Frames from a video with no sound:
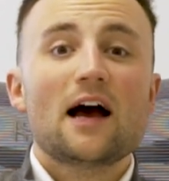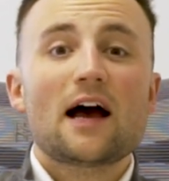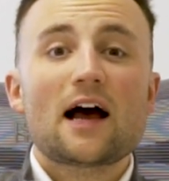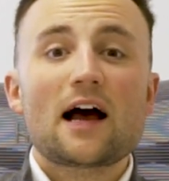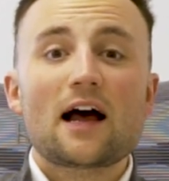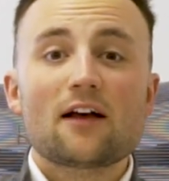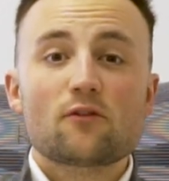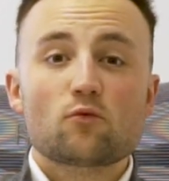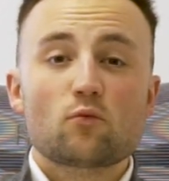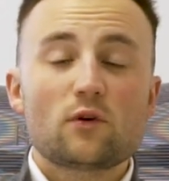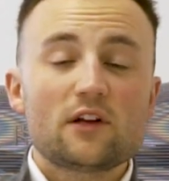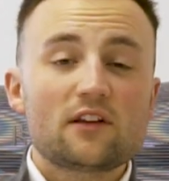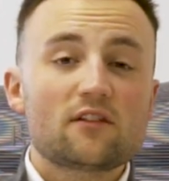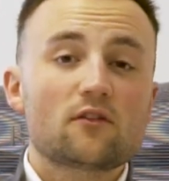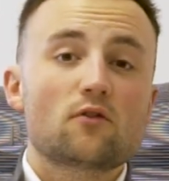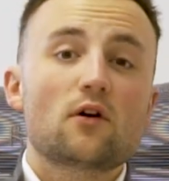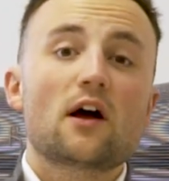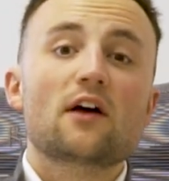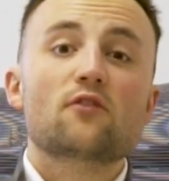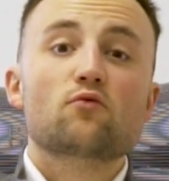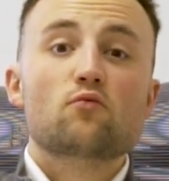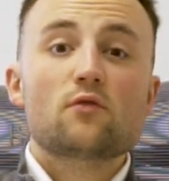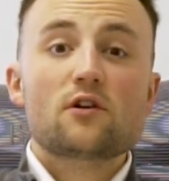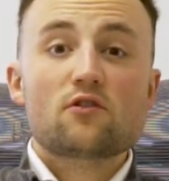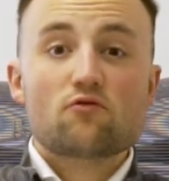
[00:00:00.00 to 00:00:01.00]
As
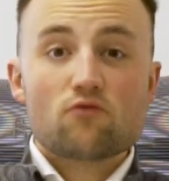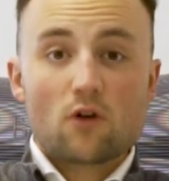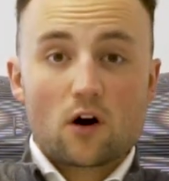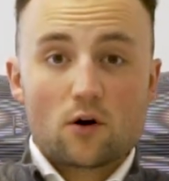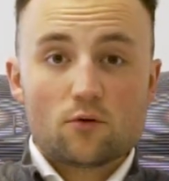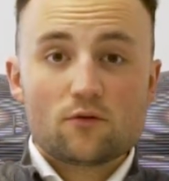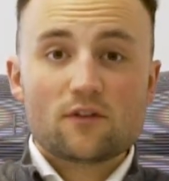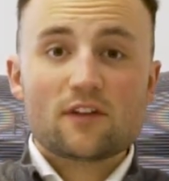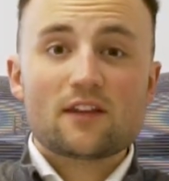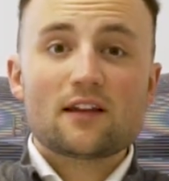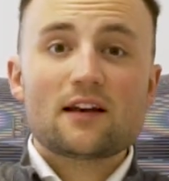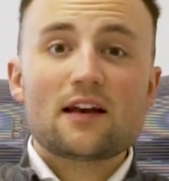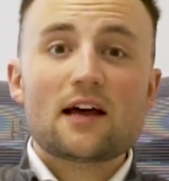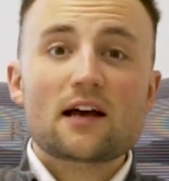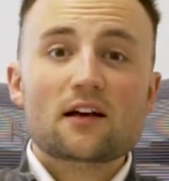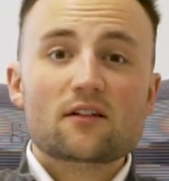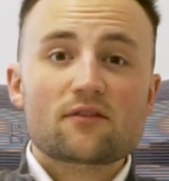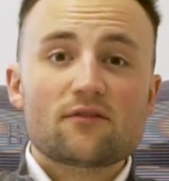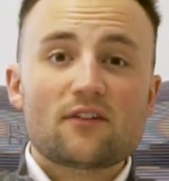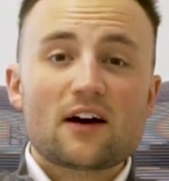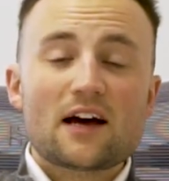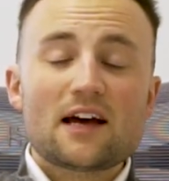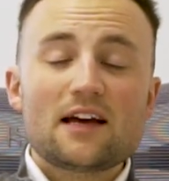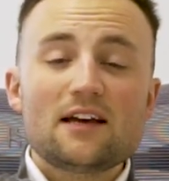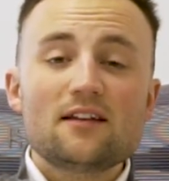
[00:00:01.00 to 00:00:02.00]
we grow to the next
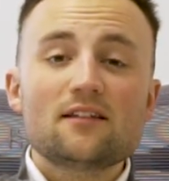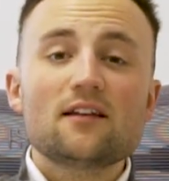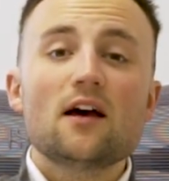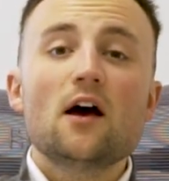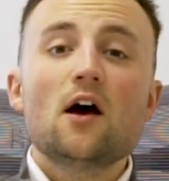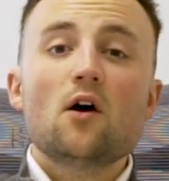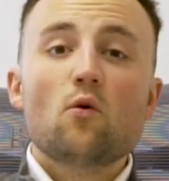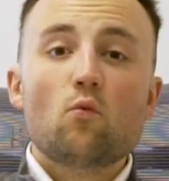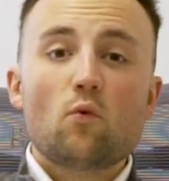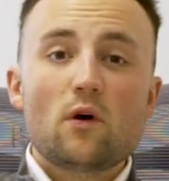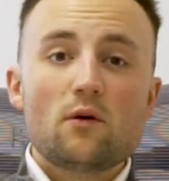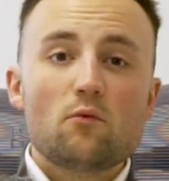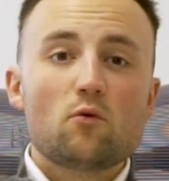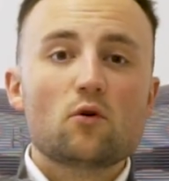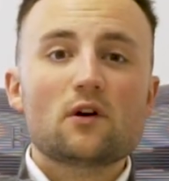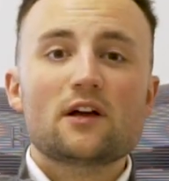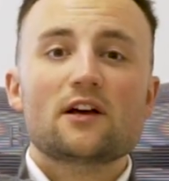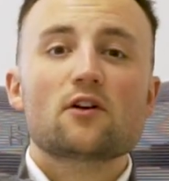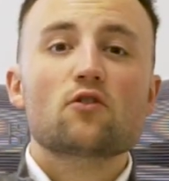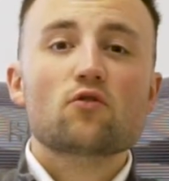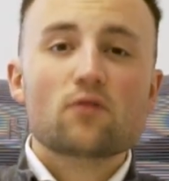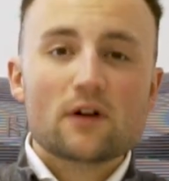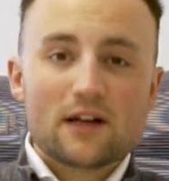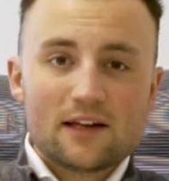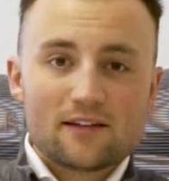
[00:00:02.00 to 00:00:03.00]
phase, we will
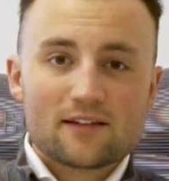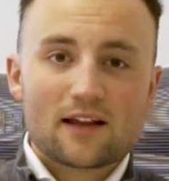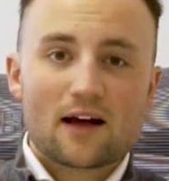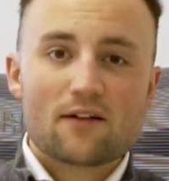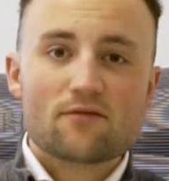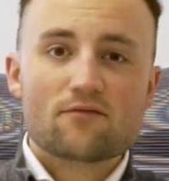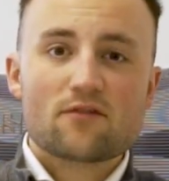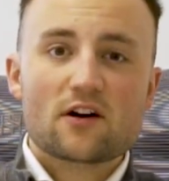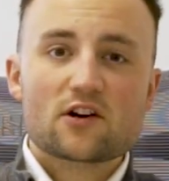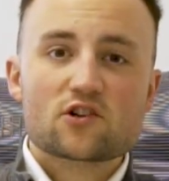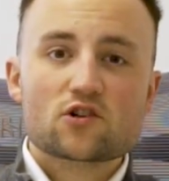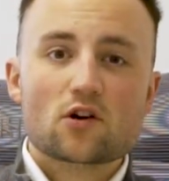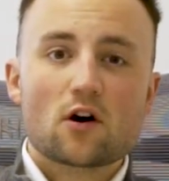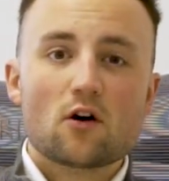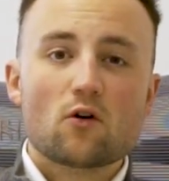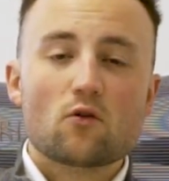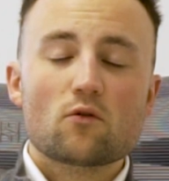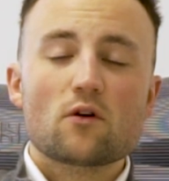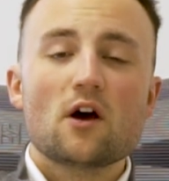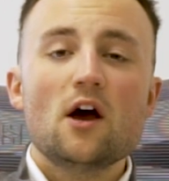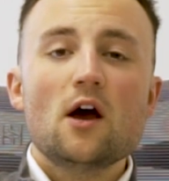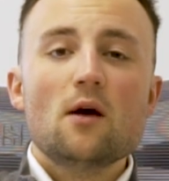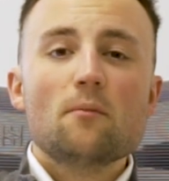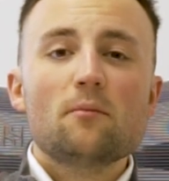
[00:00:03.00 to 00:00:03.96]
increase that threshold,